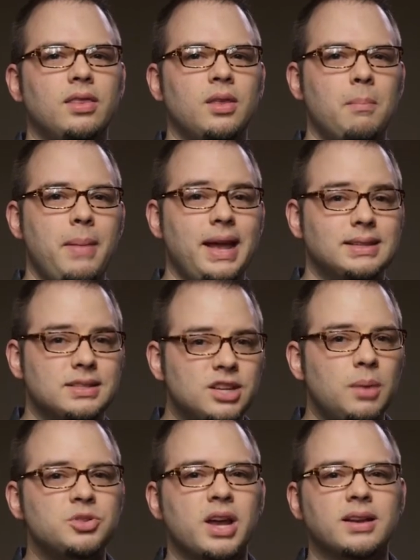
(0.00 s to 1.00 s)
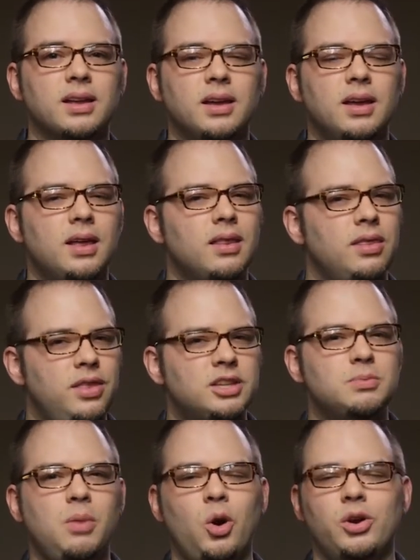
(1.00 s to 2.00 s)
the main subject,
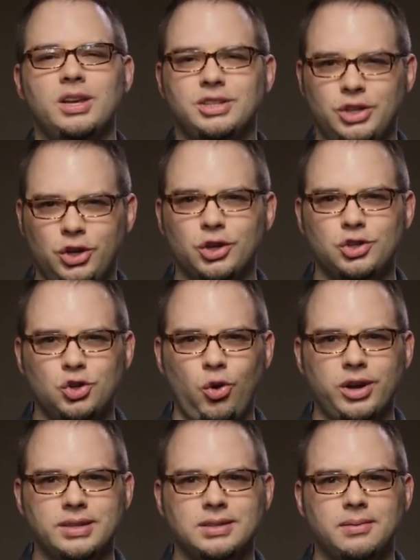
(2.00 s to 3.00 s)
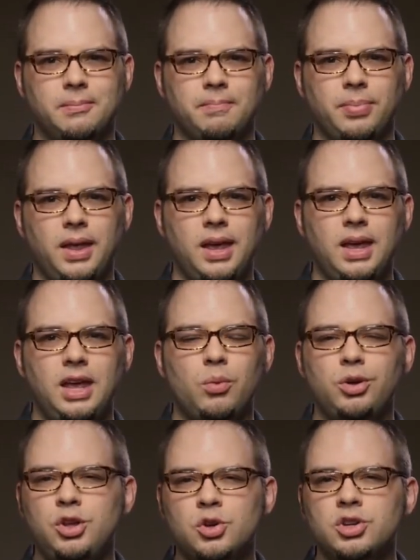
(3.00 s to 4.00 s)
this mode is a good choice. It
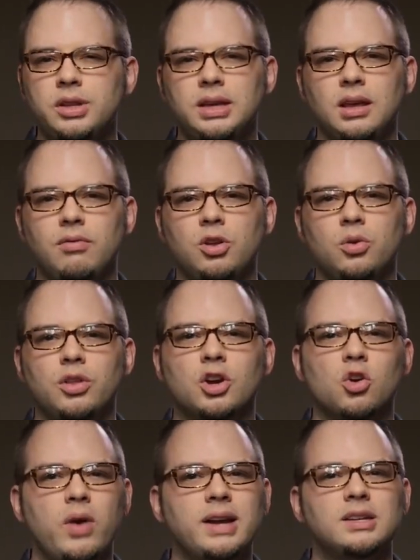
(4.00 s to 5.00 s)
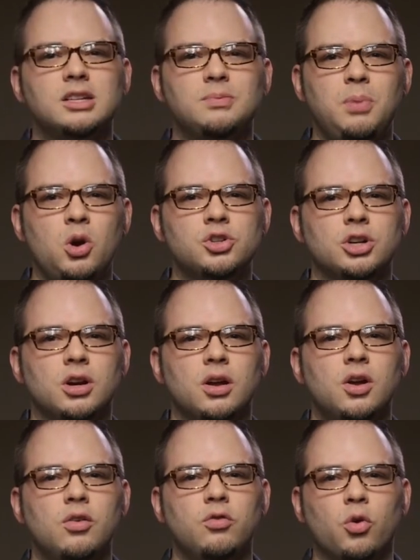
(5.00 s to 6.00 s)
will usually give you the correct exposure
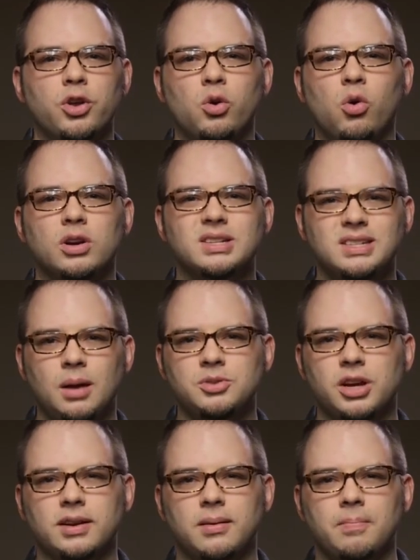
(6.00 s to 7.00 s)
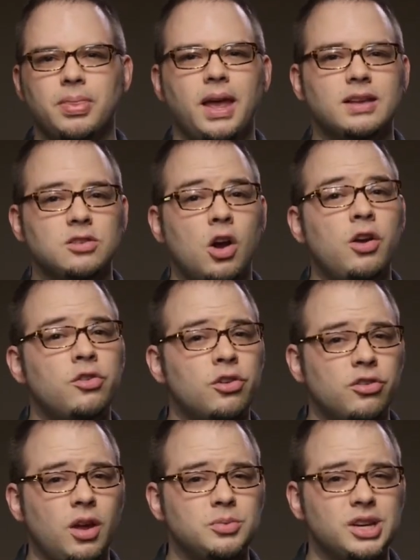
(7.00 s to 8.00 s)
for your subject, as long as your
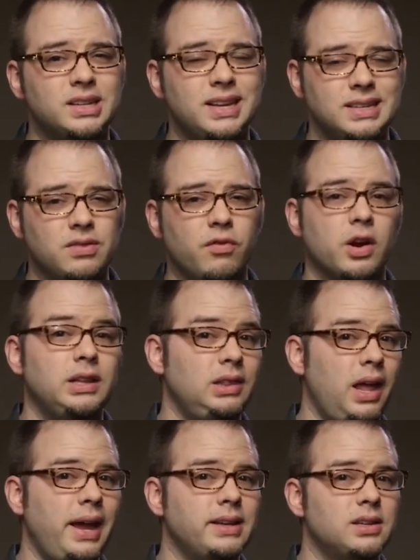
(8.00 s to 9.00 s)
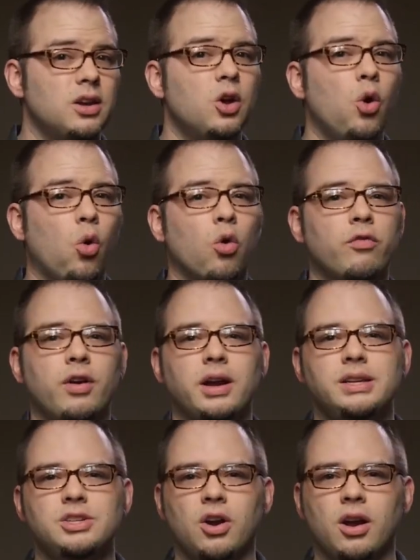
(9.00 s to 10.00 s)
subject isn't very light or very
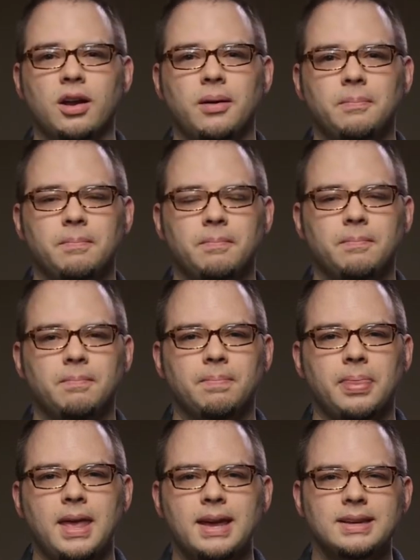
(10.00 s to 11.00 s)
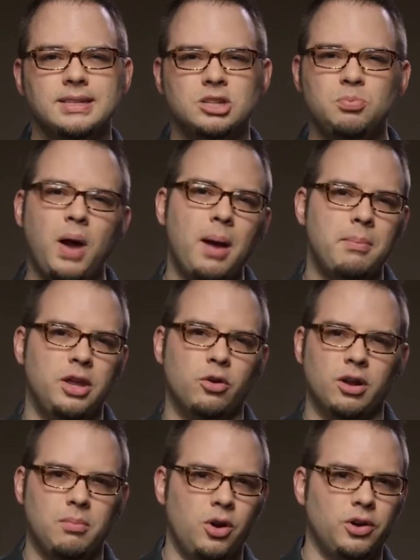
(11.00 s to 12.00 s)
dark. Spot
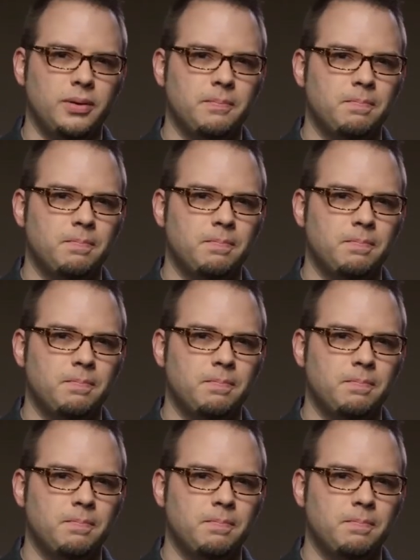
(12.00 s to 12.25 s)
metering mode.